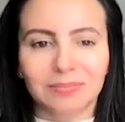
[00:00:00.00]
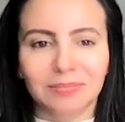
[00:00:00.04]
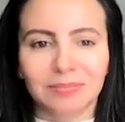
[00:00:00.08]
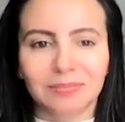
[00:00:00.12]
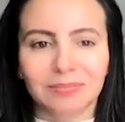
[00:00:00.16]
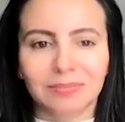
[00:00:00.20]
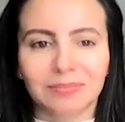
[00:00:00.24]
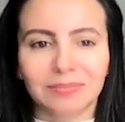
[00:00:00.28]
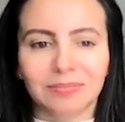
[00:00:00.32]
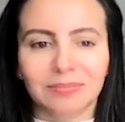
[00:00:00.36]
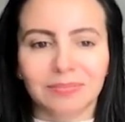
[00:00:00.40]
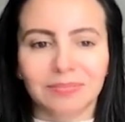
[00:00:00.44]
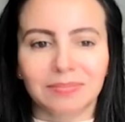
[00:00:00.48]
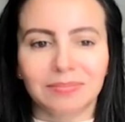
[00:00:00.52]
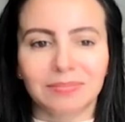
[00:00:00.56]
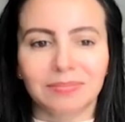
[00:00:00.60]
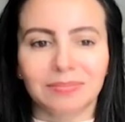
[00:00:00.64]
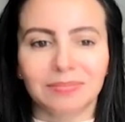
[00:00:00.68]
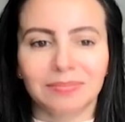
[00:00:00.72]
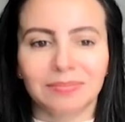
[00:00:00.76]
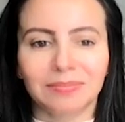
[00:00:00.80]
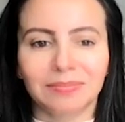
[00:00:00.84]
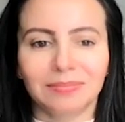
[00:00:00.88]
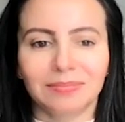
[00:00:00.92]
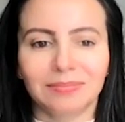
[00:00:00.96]

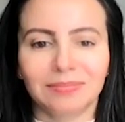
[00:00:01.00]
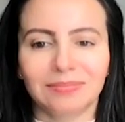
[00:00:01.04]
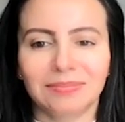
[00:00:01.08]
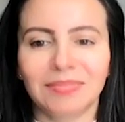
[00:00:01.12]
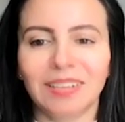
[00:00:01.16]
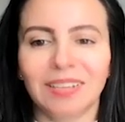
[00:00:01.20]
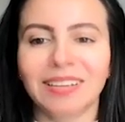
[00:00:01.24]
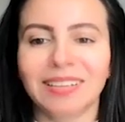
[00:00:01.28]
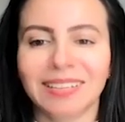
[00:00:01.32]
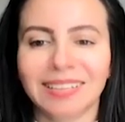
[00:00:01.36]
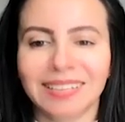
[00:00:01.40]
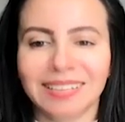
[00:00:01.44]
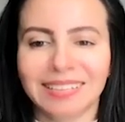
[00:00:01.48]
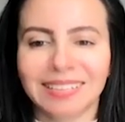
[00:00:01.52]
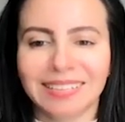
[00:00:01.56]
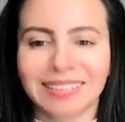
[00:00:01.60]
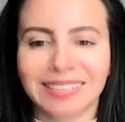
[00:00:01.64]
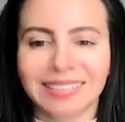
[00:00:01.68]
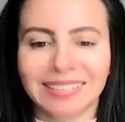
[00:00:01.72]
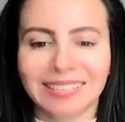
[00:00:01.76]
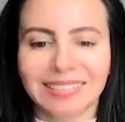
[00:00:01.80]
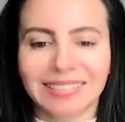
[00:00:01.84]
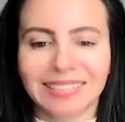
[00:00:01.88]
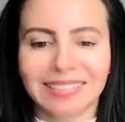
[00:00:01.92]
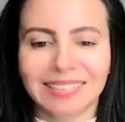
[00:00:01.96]

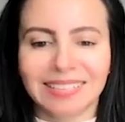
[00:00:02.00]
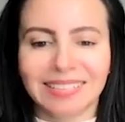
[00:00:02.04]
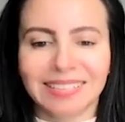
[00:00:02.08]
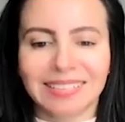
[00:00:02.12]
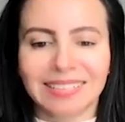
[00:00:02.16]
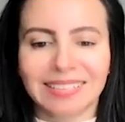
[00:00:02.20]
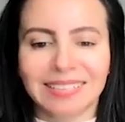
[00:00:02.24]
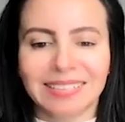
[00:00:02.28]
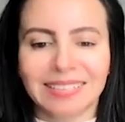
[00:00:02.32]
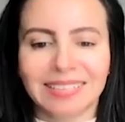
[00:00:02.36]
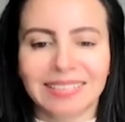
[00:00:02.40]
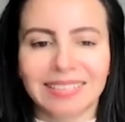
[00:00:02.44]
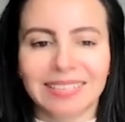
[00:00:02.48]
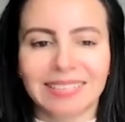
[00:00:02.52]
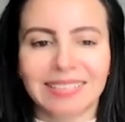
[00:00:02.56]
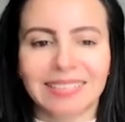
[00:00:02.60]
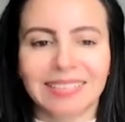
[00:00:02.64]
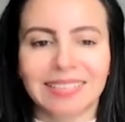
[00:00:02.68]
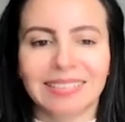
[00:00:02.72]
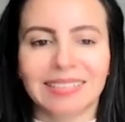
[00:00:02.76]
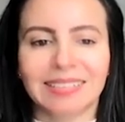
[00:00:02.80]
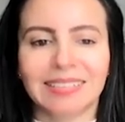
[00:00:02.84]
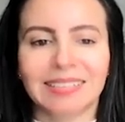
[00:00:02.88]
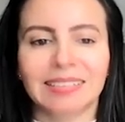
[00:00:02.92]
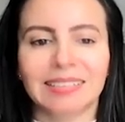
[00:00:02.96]

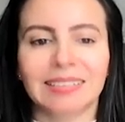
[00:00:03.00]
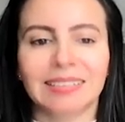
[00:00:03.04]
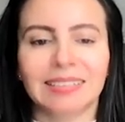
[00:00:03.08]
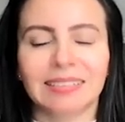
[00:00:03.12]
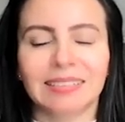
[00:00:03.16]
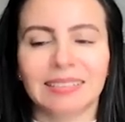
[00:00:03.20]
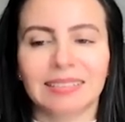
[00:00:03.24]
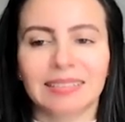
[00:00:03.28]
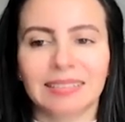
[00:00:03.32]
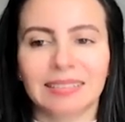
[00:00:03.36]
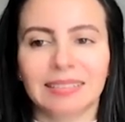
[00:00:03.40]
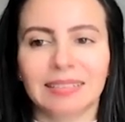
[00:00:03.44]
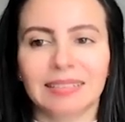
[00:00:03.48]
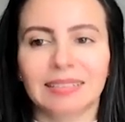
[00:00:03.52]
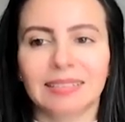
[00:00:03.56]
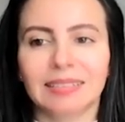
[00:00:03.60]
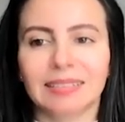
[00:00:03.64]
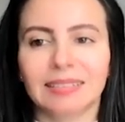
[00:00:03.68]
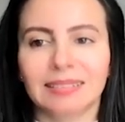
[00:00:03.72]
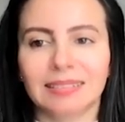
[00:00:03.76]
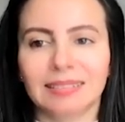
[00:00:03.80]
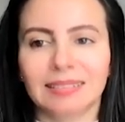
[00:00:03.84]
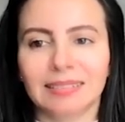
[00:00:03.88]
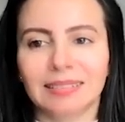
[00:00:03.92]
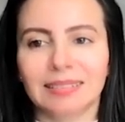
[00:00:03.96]

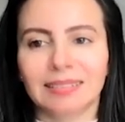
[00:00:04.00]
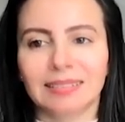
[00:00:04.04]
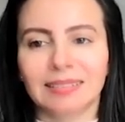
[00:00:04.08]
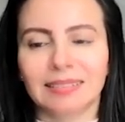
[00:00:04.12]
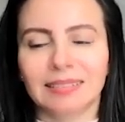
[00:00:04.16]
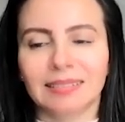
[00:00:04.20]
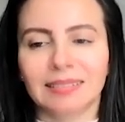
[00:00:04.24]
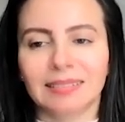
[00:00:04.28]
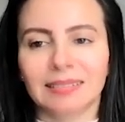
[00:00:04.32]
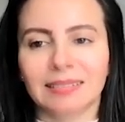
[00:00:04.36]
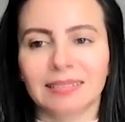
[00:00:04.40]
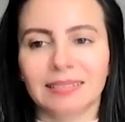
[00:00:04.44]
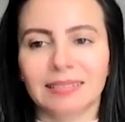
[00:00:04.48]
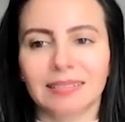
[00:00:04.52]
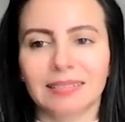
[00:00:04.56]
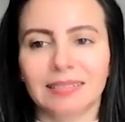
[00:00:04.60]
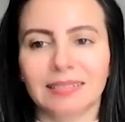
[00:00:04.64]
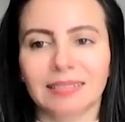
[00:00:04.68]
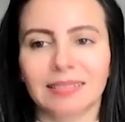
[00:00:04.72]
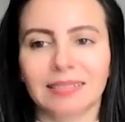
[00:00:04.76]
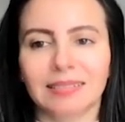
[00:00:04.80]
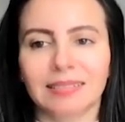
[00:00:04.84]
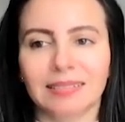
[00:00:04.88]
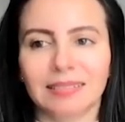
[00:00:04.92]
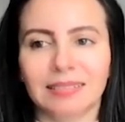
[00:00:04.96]

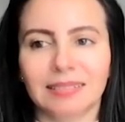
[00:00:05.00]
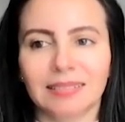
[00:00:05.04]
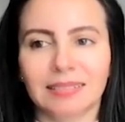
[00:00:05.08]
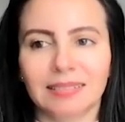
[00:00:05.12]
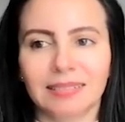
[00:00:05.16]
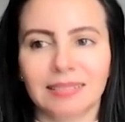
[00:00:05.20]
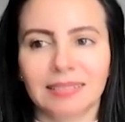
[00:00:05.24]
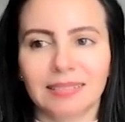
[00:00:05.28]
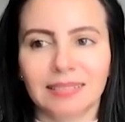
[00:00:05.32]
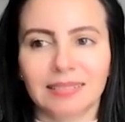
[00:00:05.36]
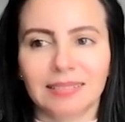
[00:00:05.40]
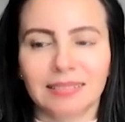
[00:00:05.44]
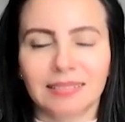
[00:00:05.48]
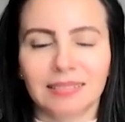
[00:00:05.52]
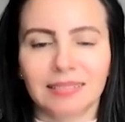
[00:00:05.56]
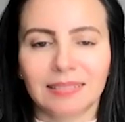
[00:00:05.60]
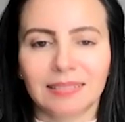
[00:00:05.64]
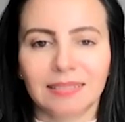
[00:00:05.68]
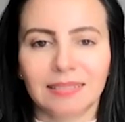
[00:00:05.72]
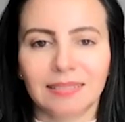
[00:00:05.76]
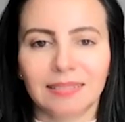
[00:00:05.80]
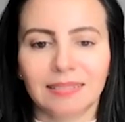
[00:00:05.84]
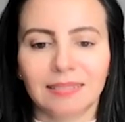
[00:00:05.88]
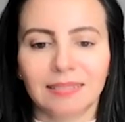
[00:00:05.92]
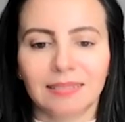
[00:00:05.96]

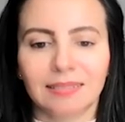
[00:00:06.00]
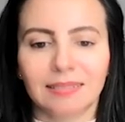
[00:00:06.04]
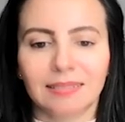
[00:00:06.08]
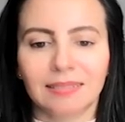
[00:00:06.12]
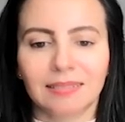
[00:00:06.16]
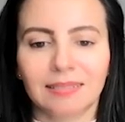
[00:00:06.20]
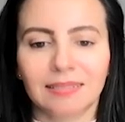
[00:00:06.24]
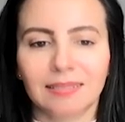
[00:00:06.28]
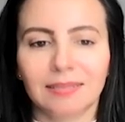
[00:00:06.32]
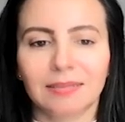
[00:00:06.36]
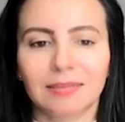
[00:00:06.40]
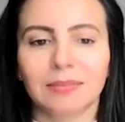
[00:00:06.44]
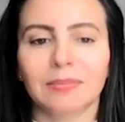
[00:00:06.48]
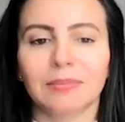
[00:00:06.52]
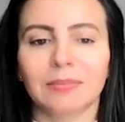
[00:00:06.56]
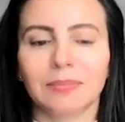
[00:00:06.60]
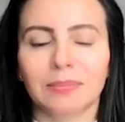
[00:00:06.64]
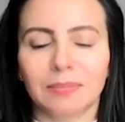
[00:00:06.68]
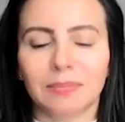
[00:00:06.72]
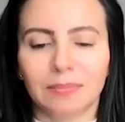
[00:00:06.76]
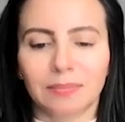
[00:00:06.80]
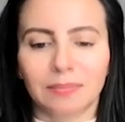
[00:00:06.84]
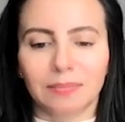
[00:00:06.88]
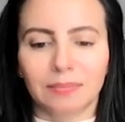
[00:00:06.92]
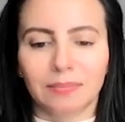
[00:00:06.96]

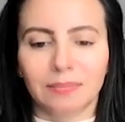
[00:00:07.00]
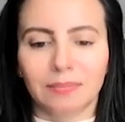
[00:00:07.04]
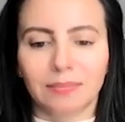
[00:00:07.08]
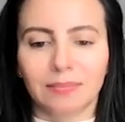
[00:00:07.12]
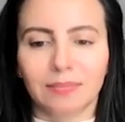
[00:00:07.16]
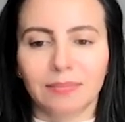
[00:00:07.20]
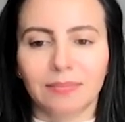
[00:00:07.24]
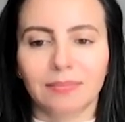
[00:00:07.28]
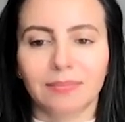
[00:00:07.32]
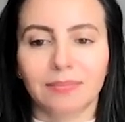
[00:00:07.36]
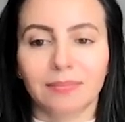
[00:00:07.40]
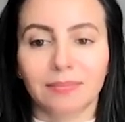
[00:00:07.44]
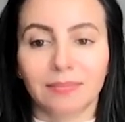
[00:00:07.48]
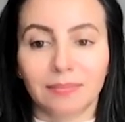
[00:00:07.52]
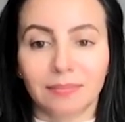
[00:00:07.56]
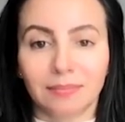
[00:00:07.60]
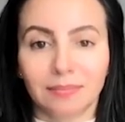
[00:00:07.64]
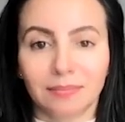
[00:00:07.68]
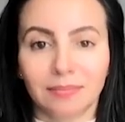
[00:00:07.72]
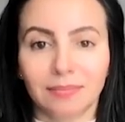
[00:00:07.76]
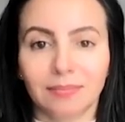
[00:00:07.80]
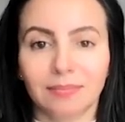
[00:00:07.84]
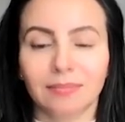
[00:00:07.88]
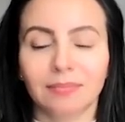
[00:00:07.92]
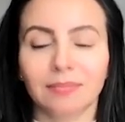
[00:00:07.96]
[no speech]